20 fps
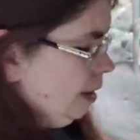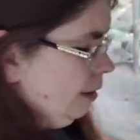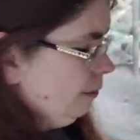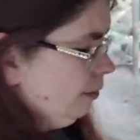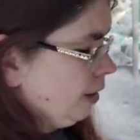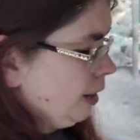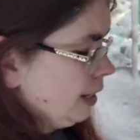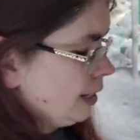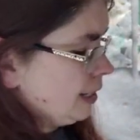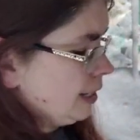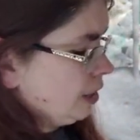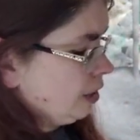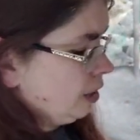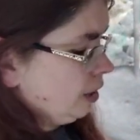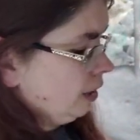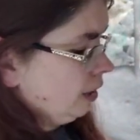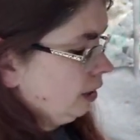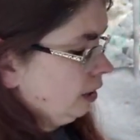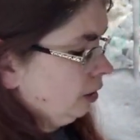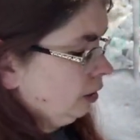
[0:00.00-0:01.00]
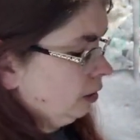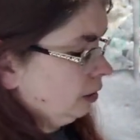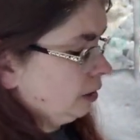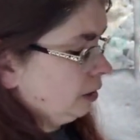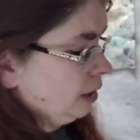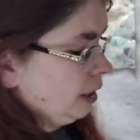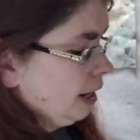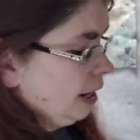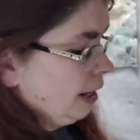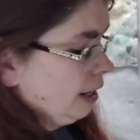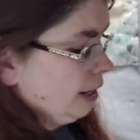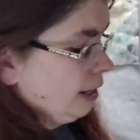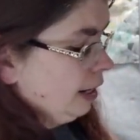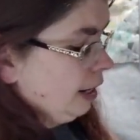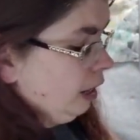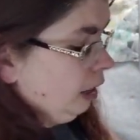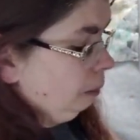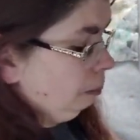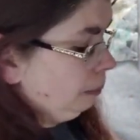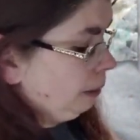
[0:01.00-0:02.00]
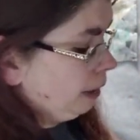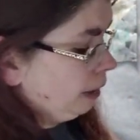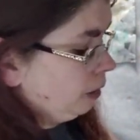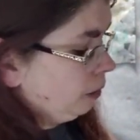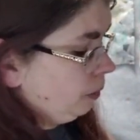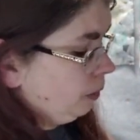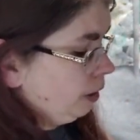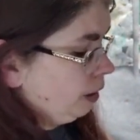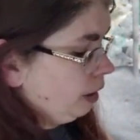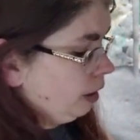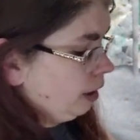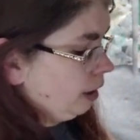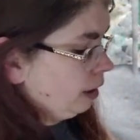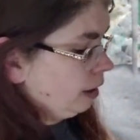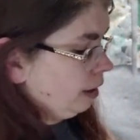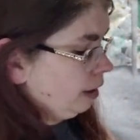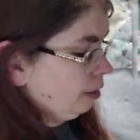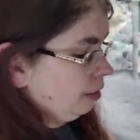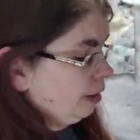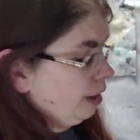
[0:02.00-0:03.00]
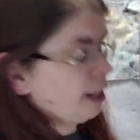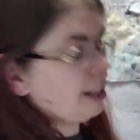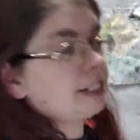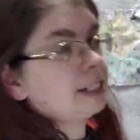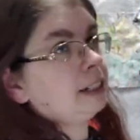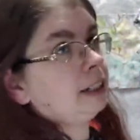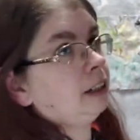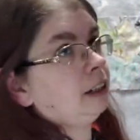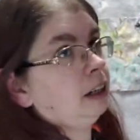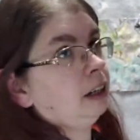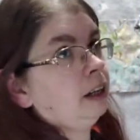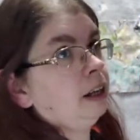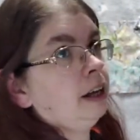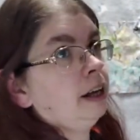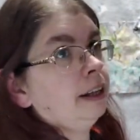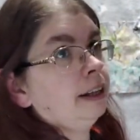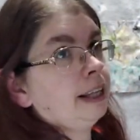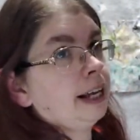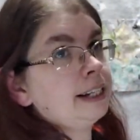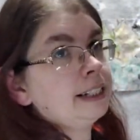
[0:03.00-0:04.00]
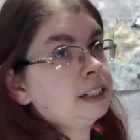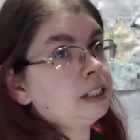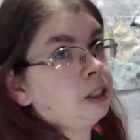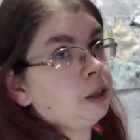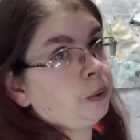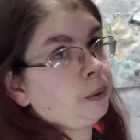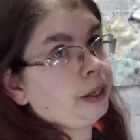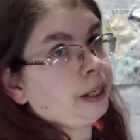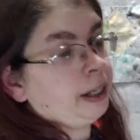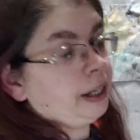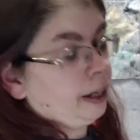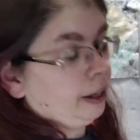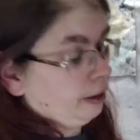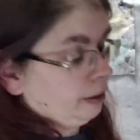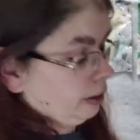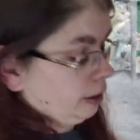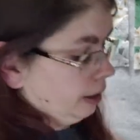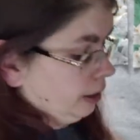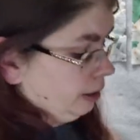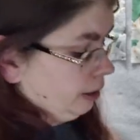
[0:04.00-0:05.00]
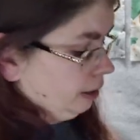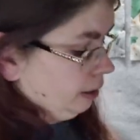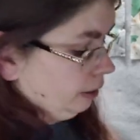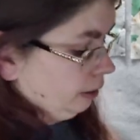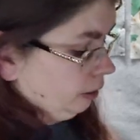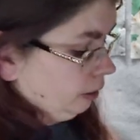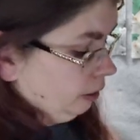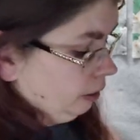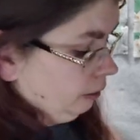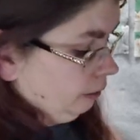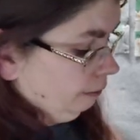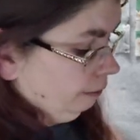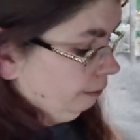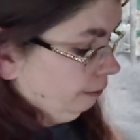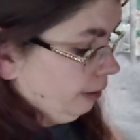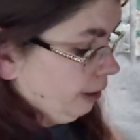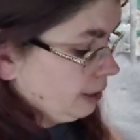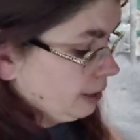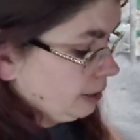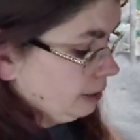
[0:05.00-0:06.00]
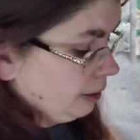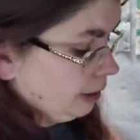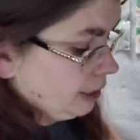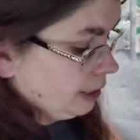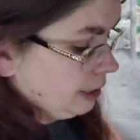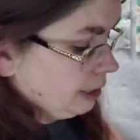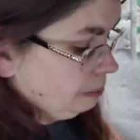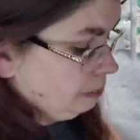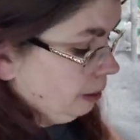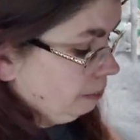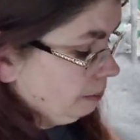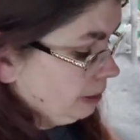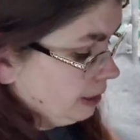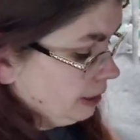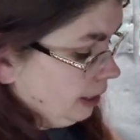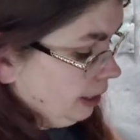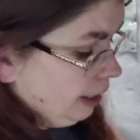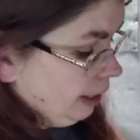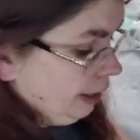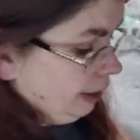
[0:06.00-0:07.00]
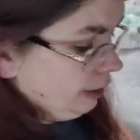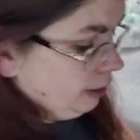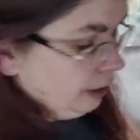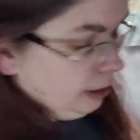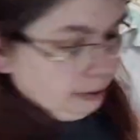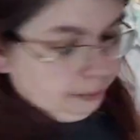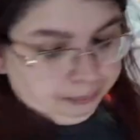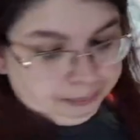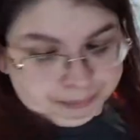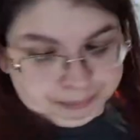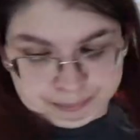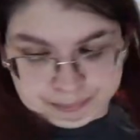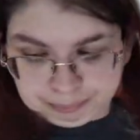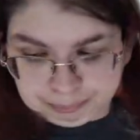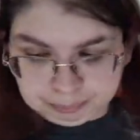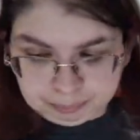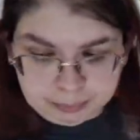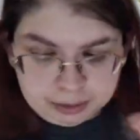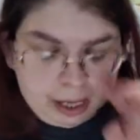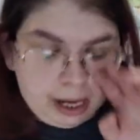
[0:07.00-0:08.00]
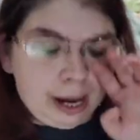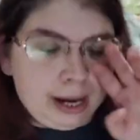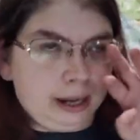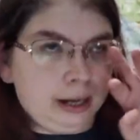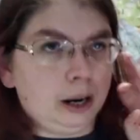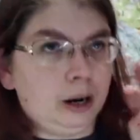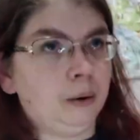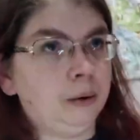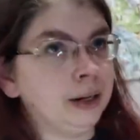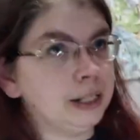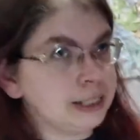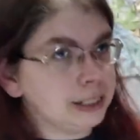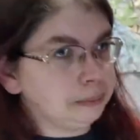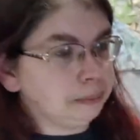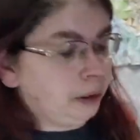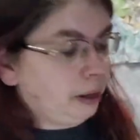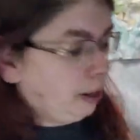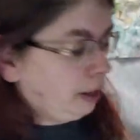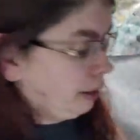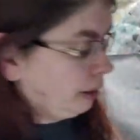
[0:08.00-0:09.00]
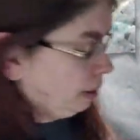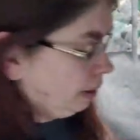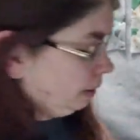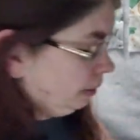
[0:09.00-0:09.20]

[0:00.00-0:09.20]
You guys hear a little tiny yelping going on? That's Loki out there, fussing because his mama's not out there. I know his spark